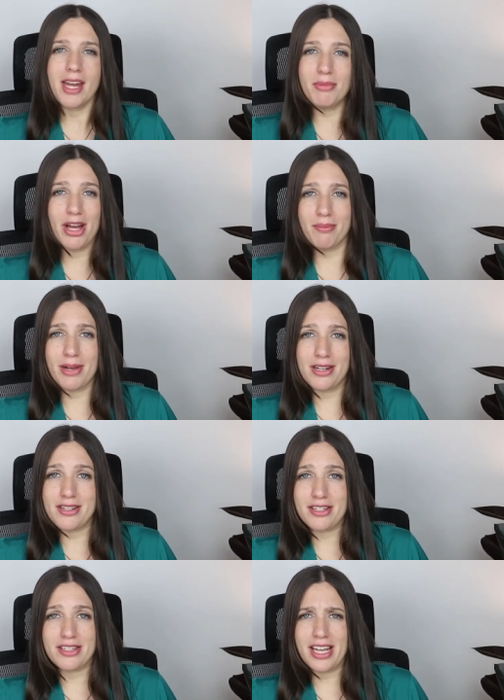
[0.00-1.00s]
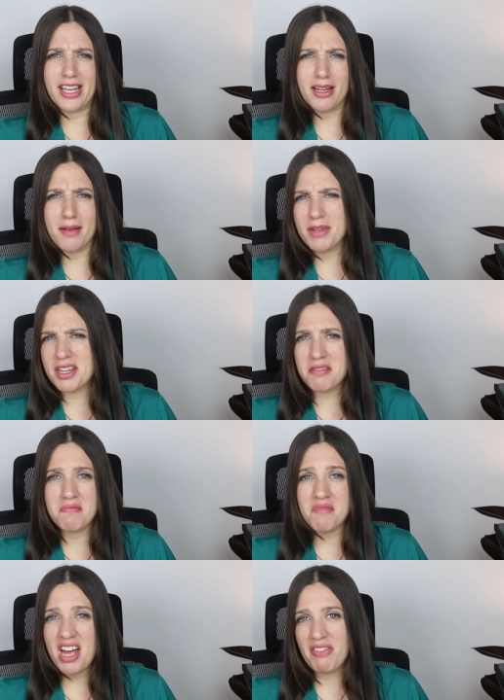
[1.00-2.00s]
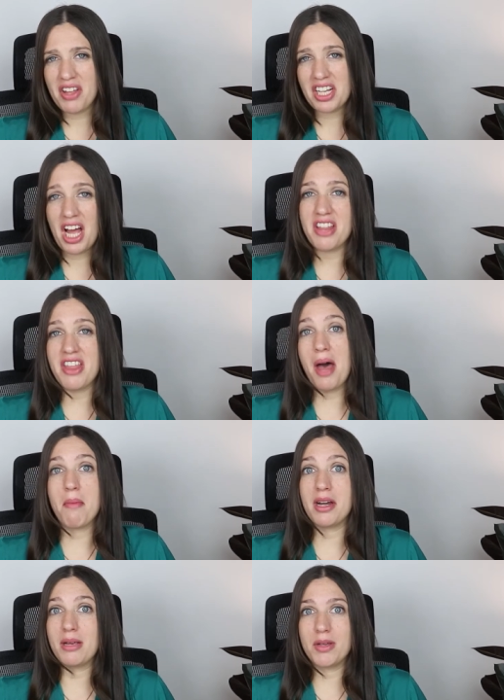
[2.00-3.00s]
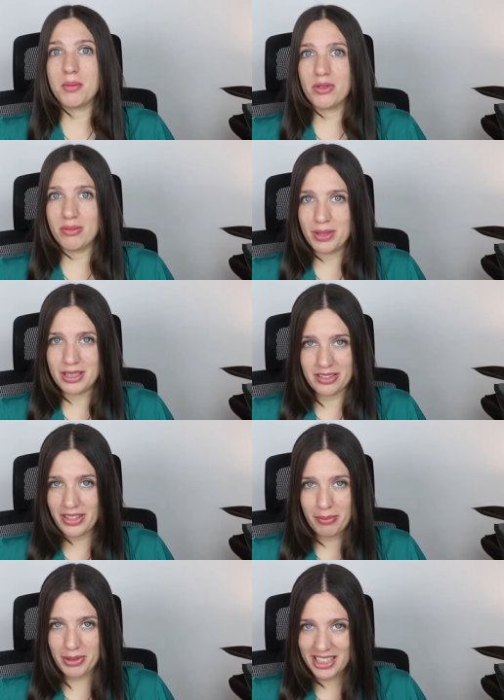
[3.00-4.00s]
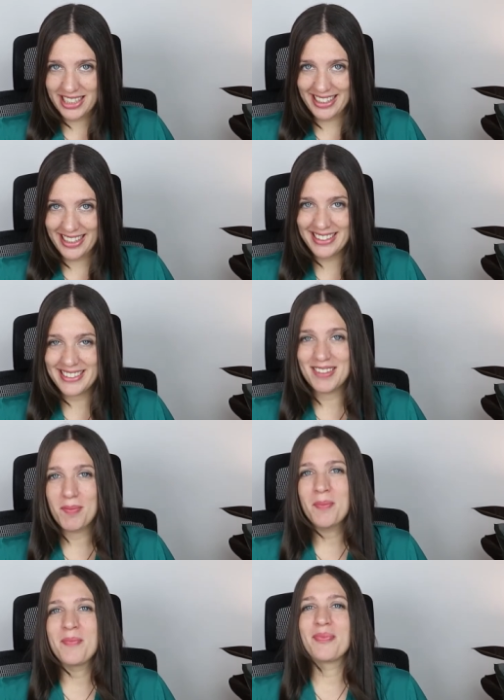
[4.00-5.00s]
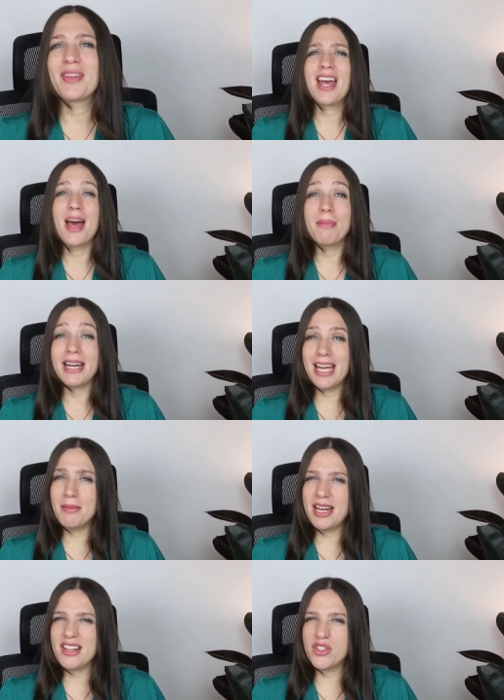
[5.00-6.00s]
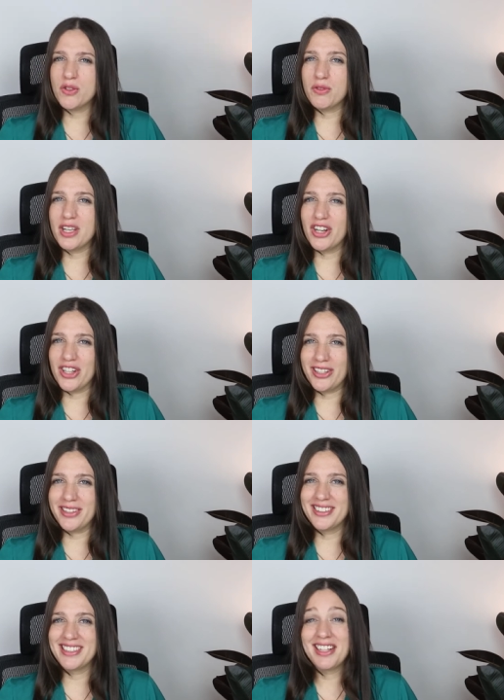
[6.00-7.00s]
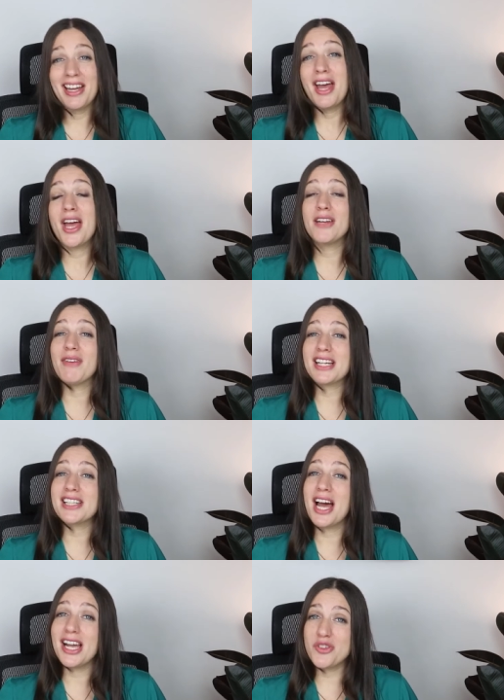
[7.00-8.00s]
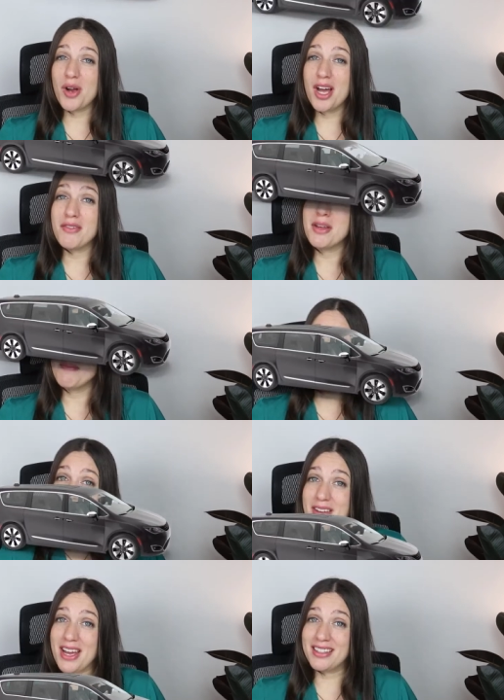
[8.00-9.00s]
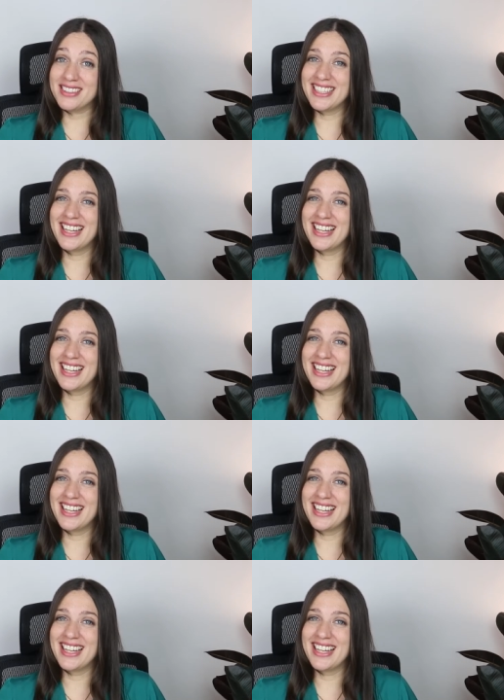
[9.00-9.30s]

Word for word: I'm not embarrassed to say it. I mean, I feel like not that many people have been in a Lamborghini, but I am an S U V girl. In fact, I drive a minivan.